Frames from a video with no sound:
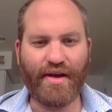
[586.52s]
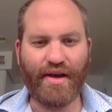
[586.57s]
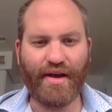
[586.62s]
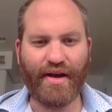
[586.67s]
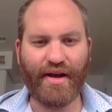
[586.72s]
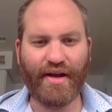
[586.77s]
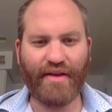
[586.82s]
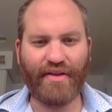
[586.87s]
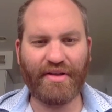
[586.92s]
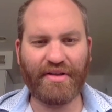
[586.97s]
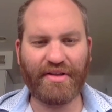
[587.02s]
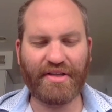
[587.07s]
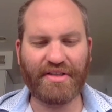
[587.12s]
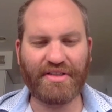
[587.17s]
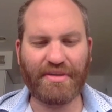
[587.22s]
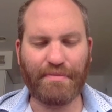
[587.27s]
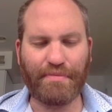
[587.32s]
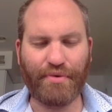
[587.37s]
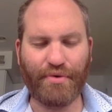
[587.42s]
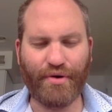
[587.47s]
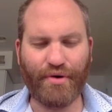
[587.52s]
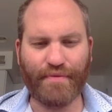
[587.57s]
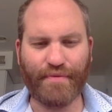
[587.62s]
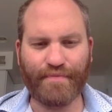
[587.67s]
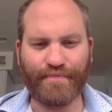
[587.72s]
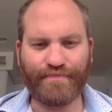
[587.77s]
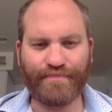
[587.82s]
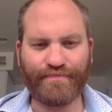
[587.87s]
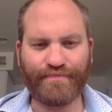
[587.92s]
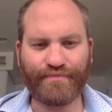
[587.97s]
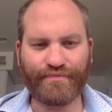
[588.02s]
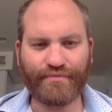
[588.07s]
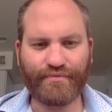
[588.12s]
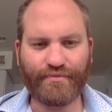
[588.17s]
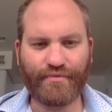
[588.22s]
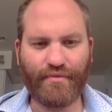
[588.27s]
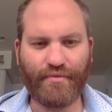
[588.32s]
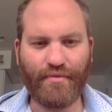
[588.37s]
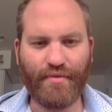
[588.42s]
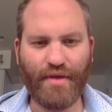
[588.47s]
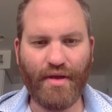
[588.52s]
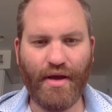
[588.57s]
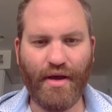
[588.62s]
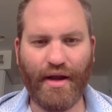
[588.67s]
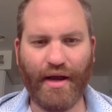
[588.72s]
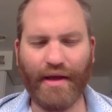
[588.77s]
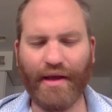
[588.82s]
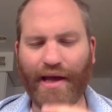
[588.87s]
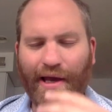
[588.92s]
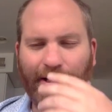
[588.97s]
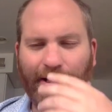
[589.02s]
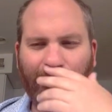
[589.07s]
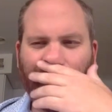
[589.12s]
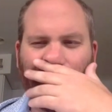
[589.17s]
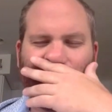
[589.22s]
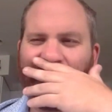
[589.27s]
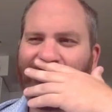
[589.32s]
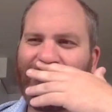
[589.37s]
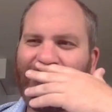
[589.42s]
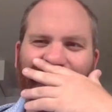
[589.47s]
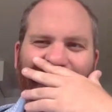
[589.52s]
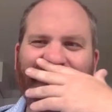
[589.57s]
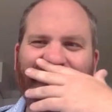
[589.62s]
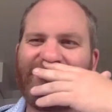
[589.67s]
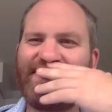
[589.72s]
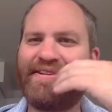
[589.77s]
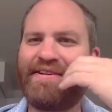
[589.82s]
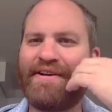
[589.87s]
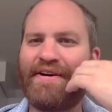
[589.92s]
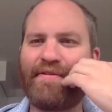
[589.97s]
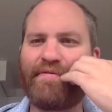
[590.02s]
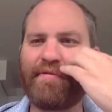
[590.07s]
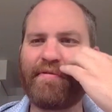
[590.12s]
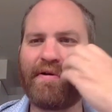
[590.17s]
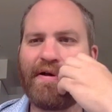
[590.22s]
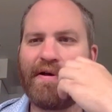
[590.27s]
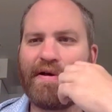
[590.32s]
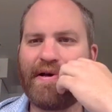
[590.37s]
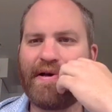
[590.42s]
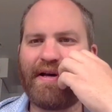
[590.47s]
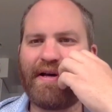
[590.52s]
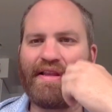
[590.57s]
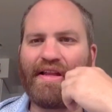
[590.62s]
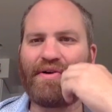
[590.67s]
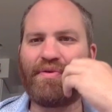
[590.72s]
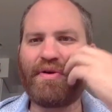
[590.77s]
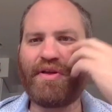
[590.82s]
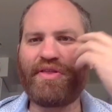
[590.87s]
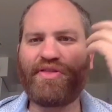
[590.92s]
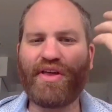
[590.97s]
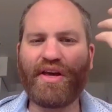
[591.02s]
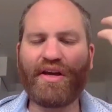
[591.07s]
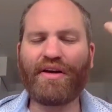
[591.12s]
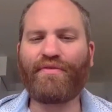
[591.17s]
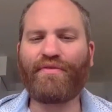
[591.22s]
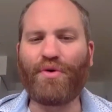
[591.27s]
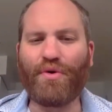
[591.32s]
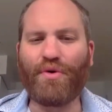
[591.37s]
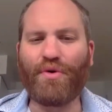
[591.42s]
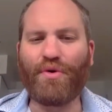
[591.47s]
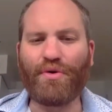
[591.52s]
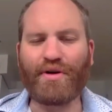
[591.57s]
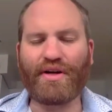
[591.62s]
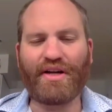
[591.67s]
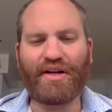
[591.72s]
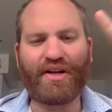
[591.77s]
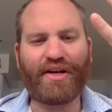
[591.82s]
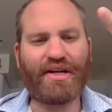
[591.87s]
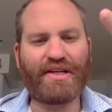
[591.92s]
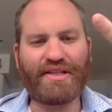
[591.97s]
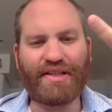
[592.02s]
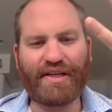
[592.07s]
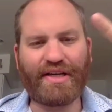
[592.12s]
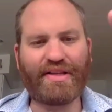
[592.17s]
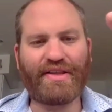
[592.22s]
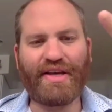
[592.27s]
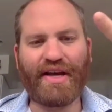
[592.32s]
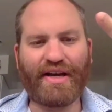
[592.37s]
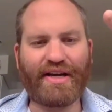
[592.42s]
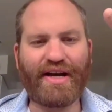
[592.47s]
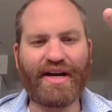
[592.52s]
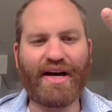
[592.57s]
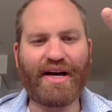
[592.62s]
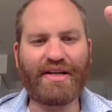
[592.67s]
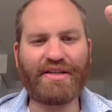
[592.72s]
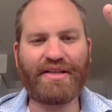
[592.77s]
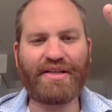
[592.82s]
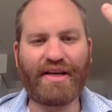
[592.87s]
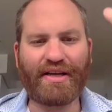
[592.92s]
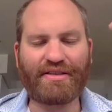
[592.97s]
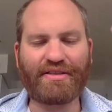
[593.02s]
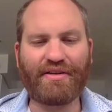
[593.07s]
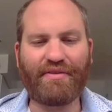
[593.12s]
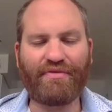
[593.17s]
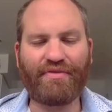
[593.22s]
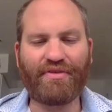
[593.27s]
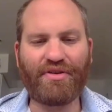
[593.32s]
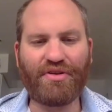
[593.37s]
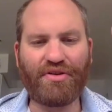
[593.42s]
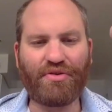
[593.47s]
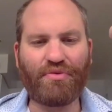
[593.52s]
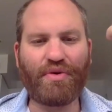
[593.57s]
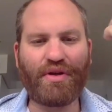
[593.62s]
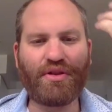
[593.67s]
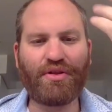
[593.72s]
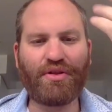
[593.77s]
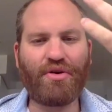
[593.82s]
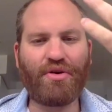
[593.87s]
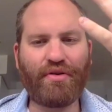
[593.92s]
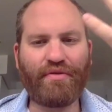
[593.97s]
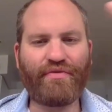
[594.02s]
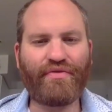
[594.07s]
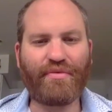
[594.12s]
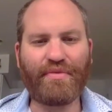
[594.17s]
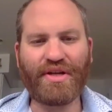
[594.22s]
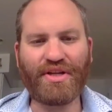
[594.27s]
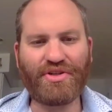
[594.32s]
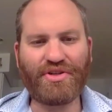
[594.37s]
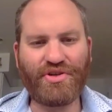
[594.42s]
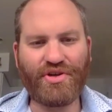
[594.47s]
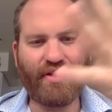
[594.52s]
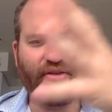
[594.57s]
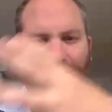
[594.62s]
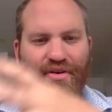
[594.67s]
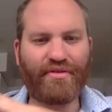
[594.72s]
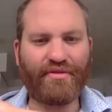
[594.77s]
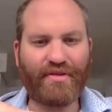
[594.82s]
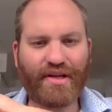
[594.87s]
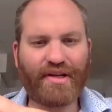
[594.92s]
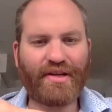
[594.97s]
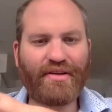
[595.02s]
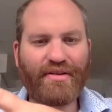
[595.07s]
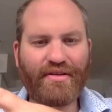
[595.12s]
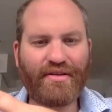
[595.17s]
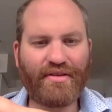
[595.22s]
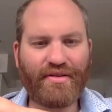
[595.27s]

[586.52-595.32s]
And I think that's important. And I, I don't think often enough that we think of organizing in that context of, you know, we learn from each other, right?